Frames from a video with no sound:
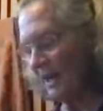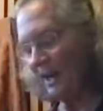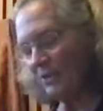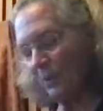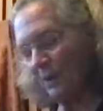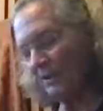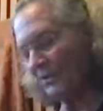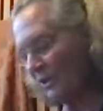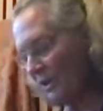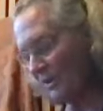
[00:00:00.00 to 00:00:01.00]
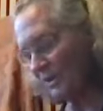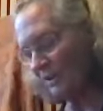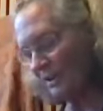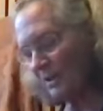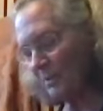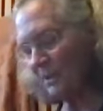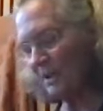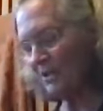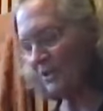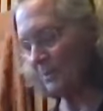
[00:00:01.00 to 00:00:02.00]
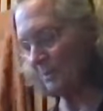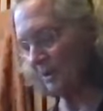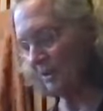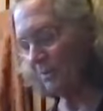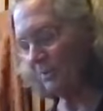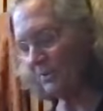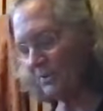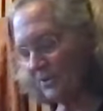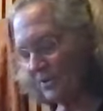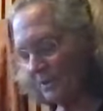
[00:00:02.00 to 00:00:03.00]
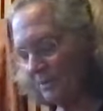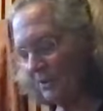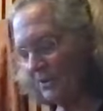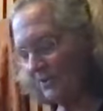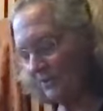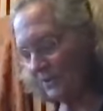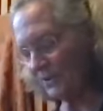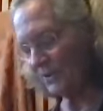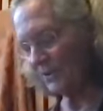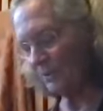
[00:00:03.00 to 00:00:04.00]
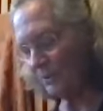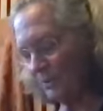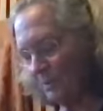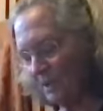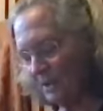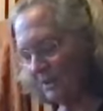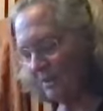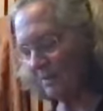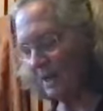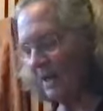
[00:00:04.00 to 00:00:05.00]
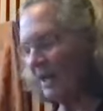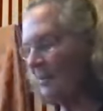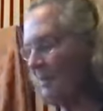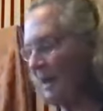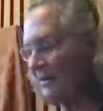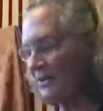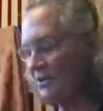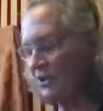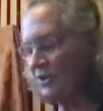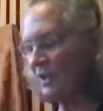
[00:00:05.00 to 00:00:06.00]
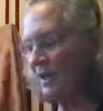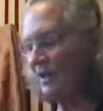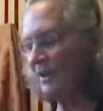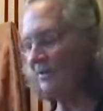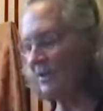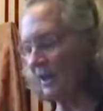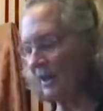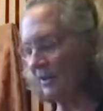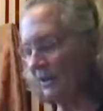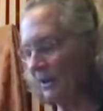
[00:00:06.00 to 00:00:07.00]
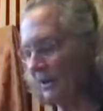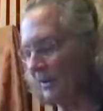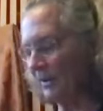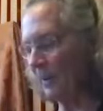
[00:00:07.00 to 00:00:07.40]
as well as causal explanations, parables and similes, verses which repeat them, and passages of dialogue.